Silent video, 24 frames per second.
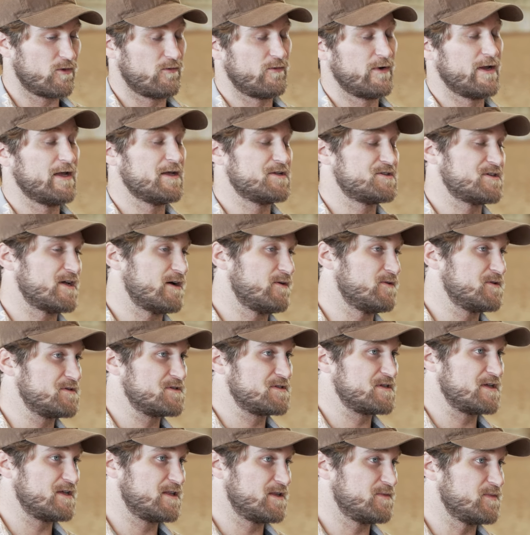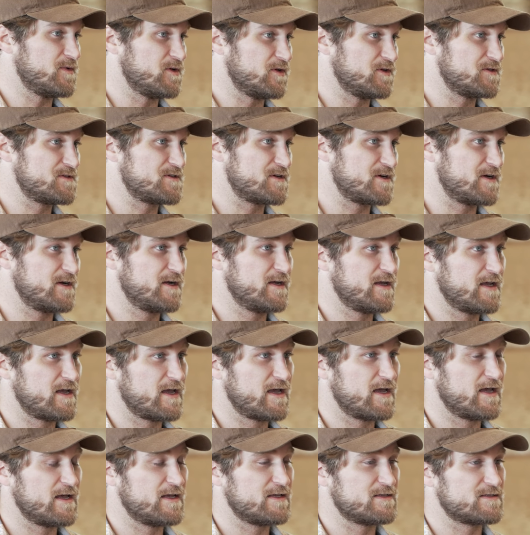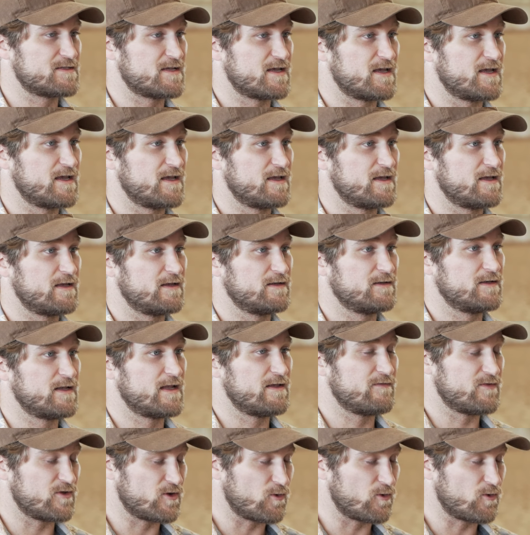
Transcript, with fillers: the ranch, I was in the military as a Navy